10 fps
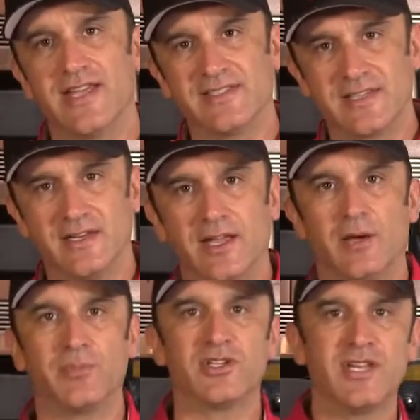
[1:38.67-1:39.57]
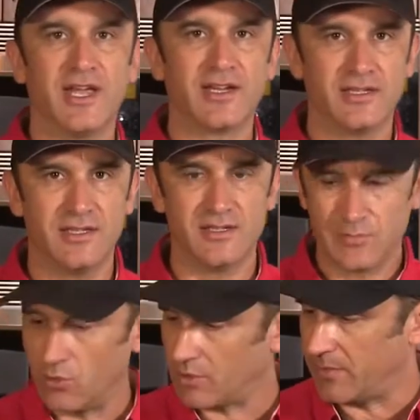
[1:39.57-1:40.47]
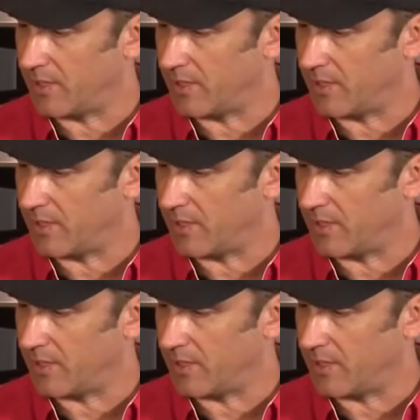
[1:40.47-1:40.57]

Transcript: that skin to help protect these pork